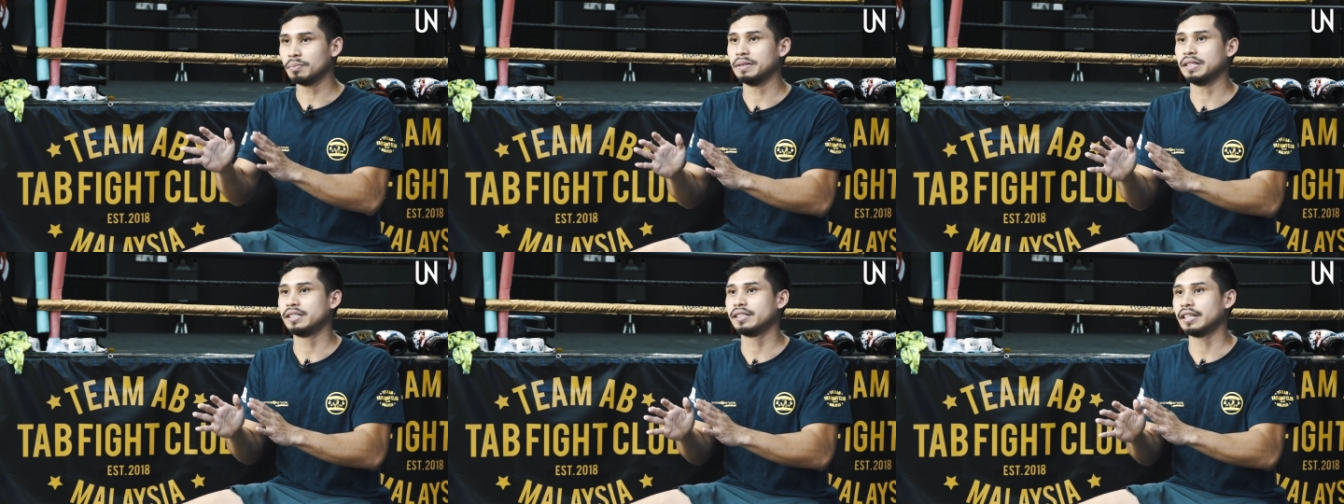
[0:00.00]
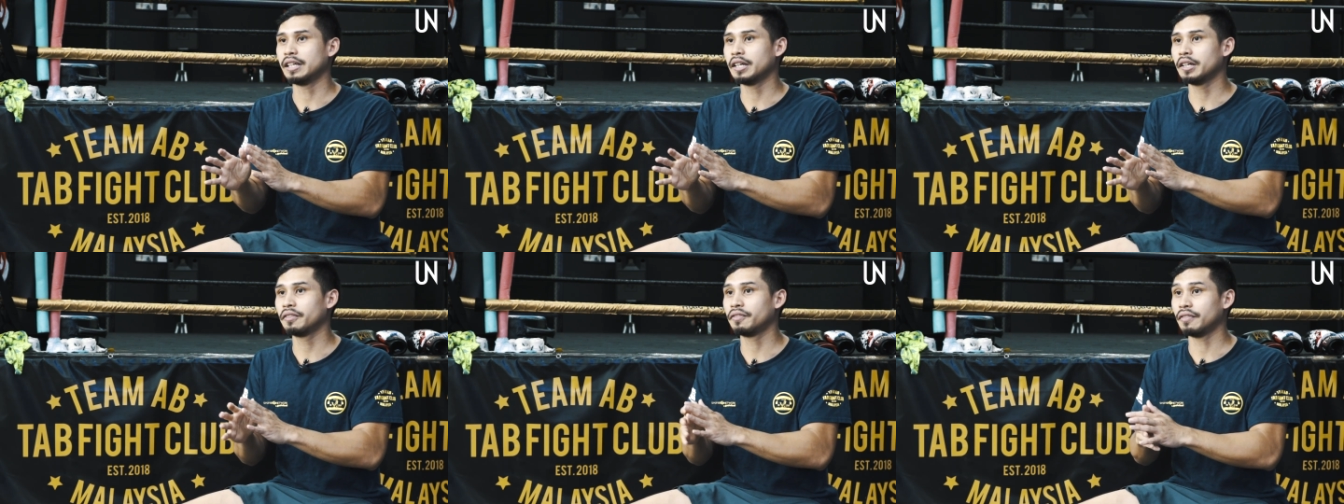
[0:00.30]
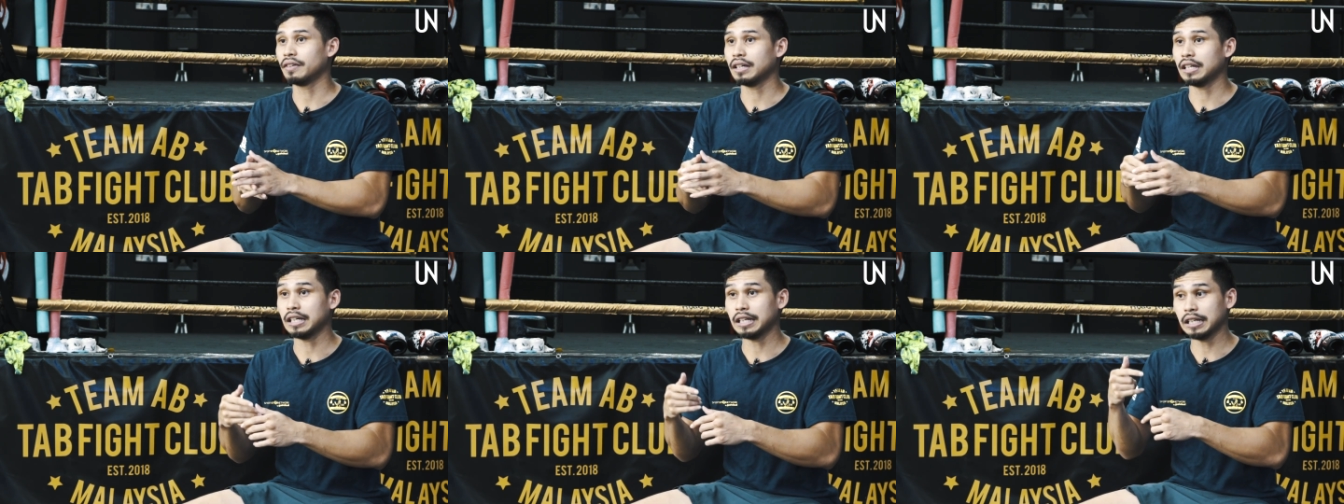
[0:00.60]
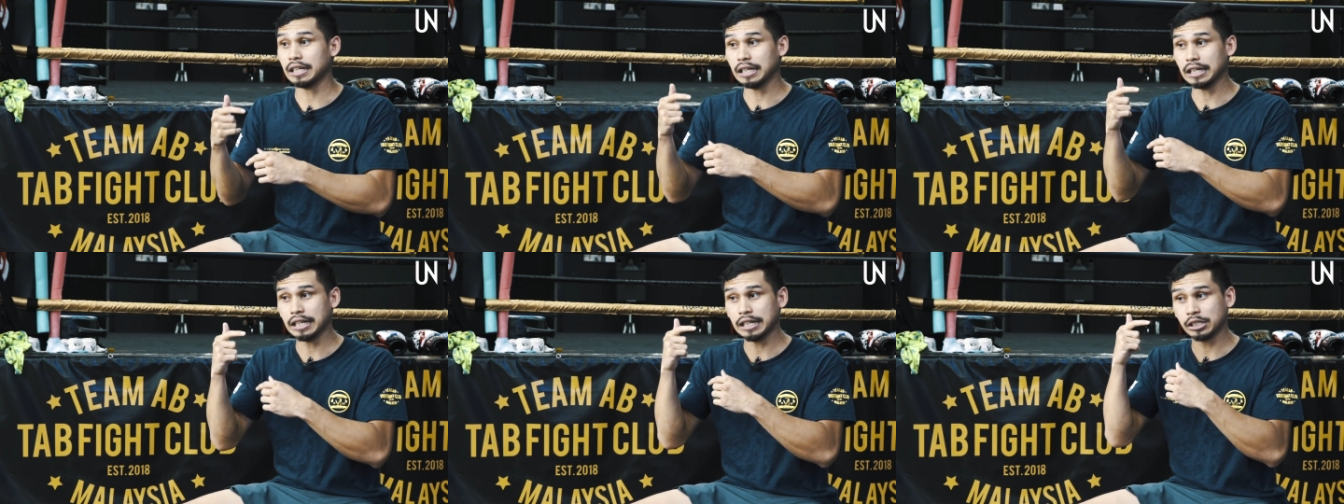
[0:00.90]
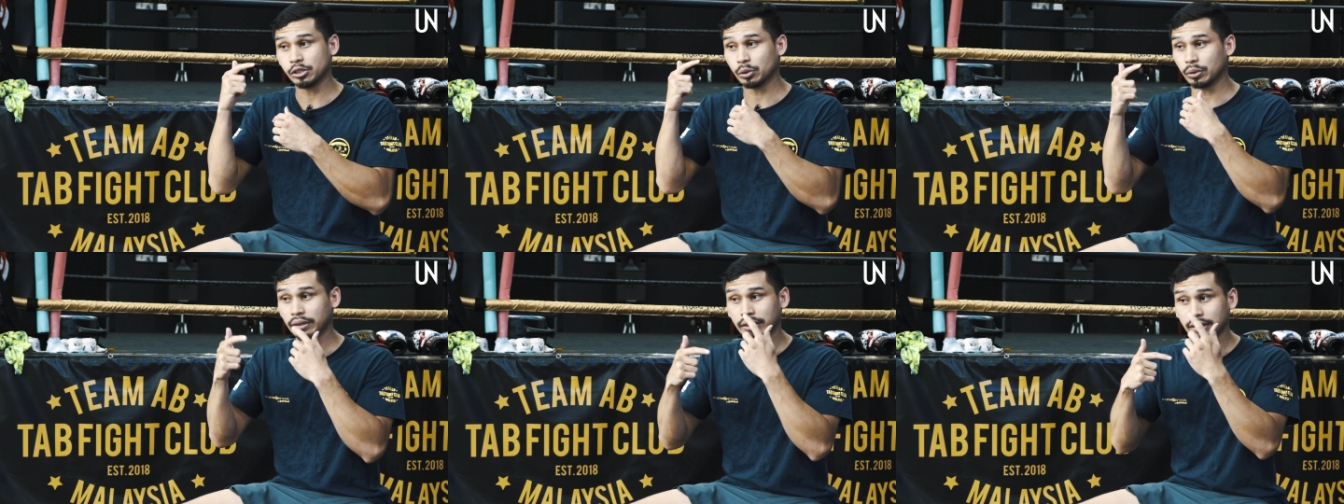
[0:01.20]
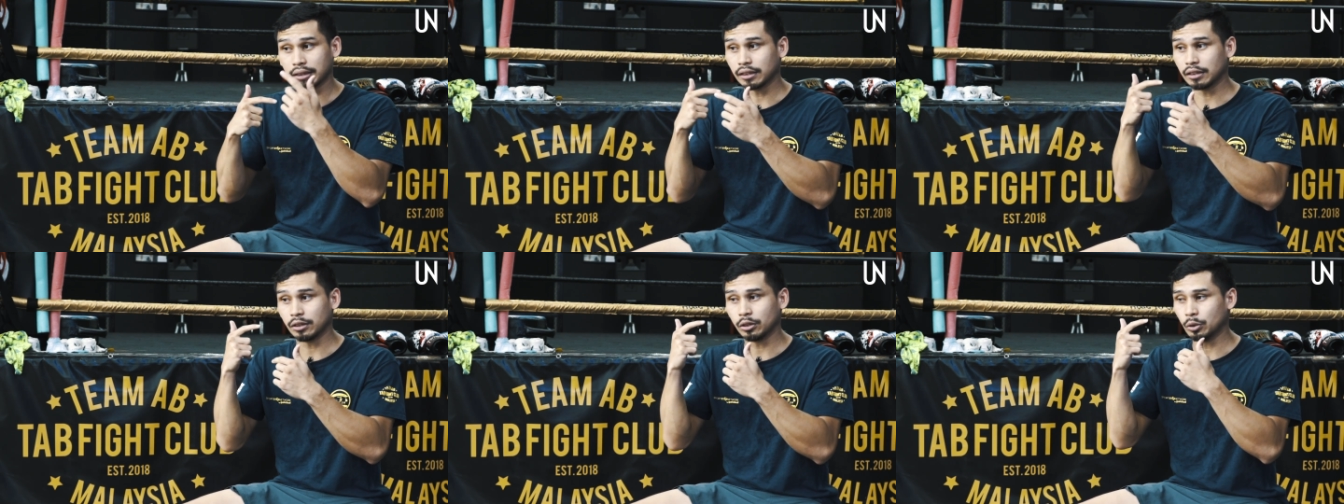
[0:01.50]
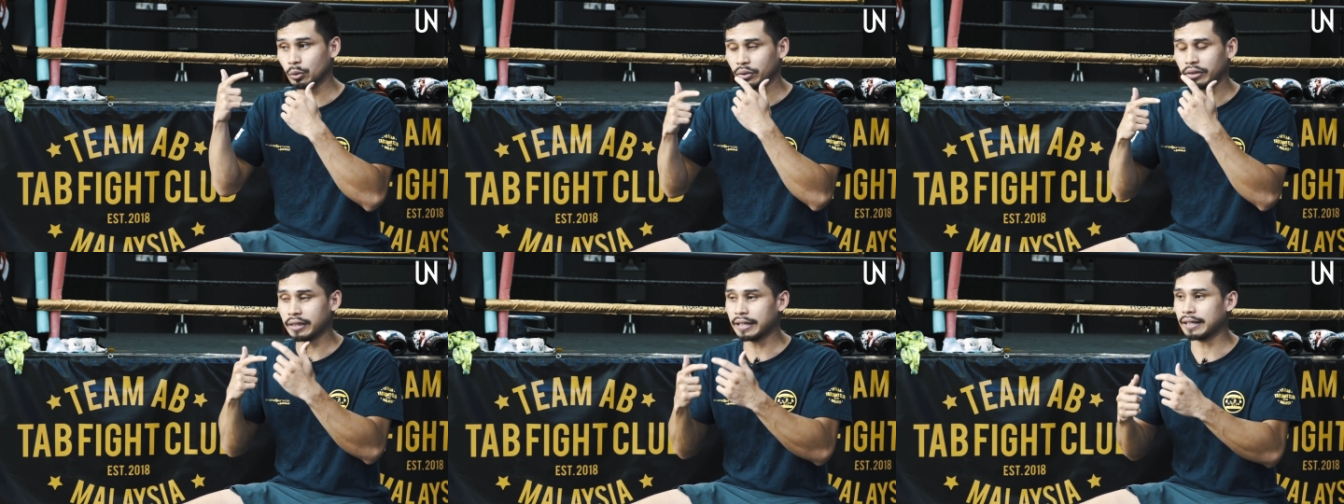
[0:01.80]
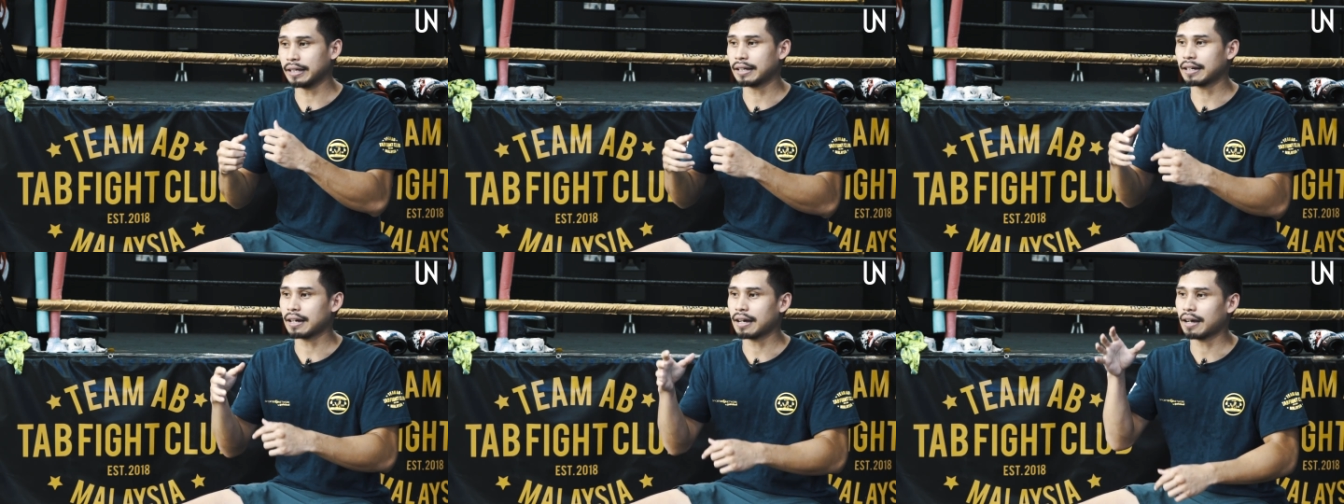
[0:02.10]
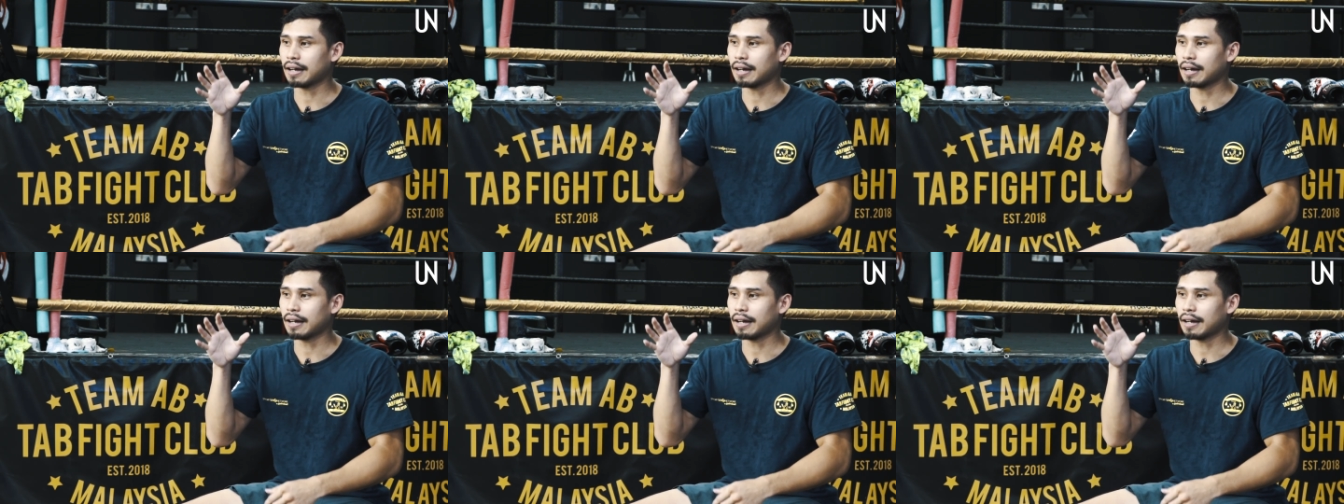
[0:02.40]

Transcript: be safe, is to think.